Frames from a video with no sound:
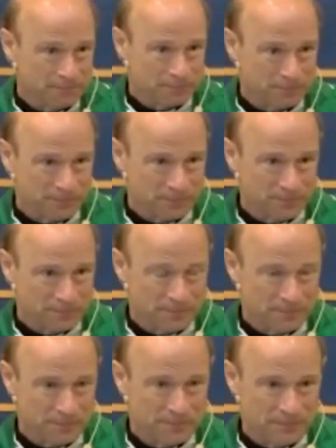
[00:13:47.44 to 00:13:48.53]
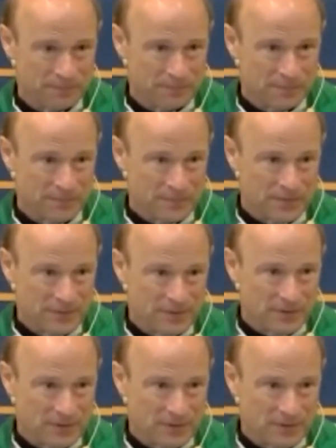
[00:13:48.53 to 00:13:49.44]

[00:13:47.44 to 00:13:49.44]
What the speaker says: (no one is talking)